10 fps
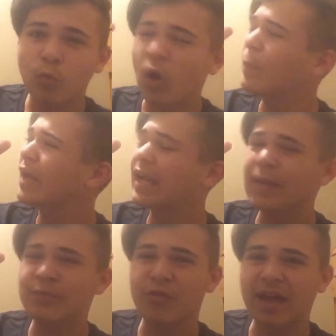why make a
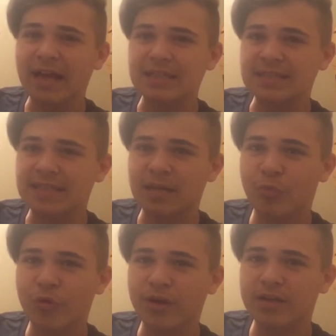game with that? That's kind of
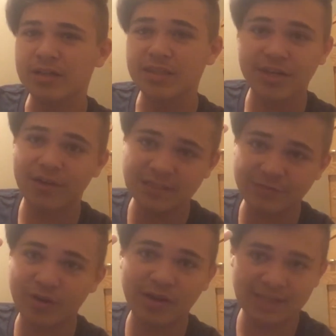boring. No, it's
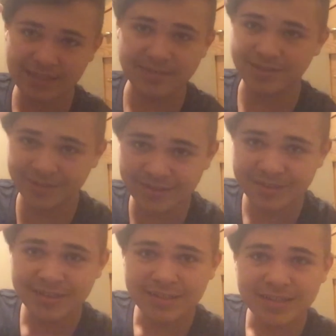very
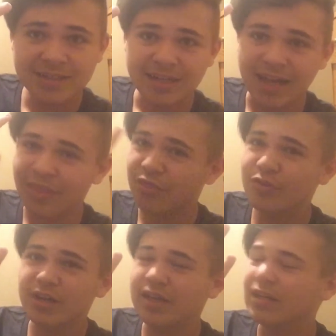addicting. And
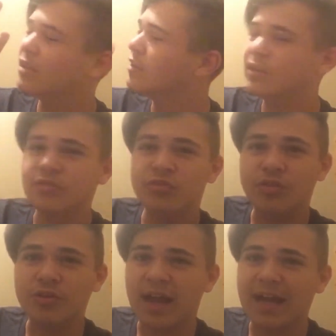three,
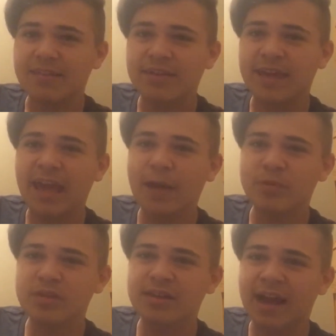There has
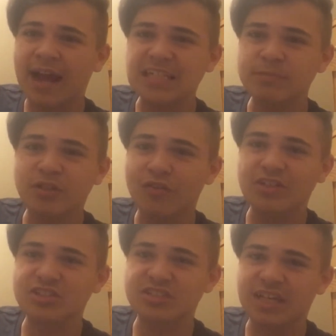to be
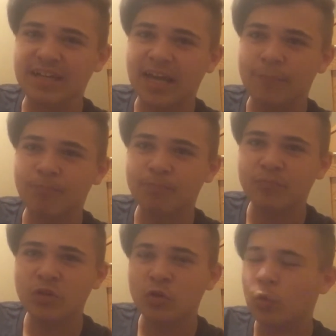glitches in that game.
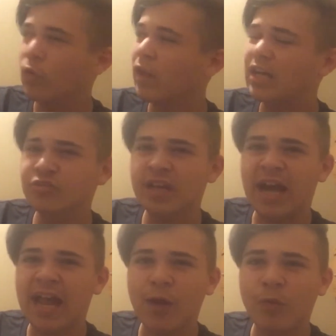Well,
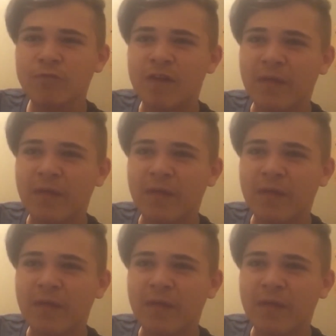actually, I only